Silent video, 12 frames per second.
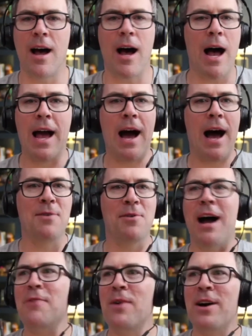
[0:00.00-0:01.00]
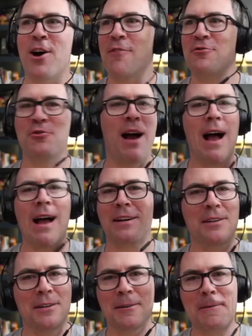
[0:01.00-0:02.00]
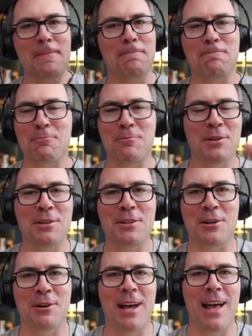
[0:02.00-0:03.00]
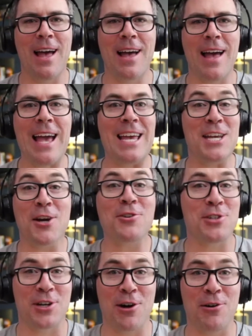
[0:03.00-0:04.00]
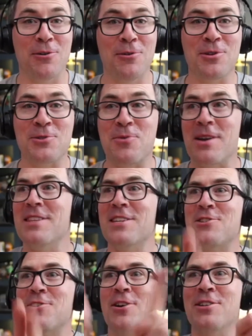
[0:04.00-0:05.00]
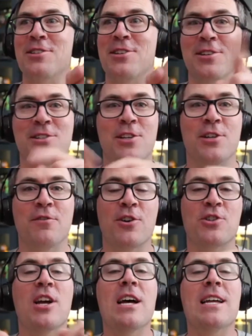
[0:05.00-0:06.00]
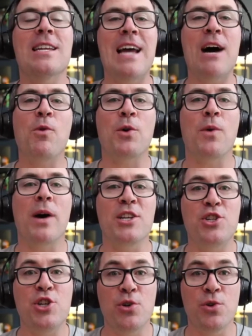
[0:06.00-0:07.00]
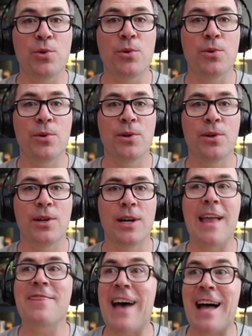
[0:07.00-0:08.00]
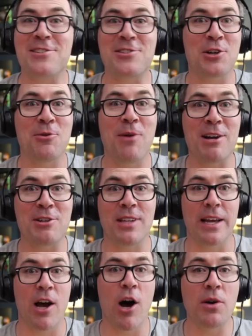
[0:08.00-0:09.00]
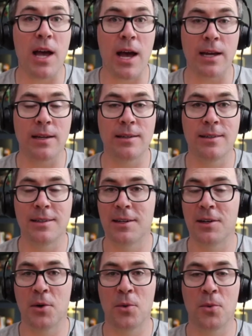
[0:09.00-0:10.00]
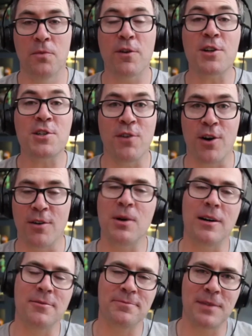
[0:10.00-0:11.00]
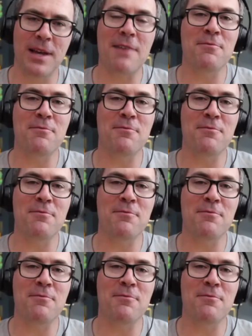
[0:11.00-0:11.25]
I went off track, 8 years ago was when this started to diverge. Now what do I do? And that's the question, like, okay, first of all, well, I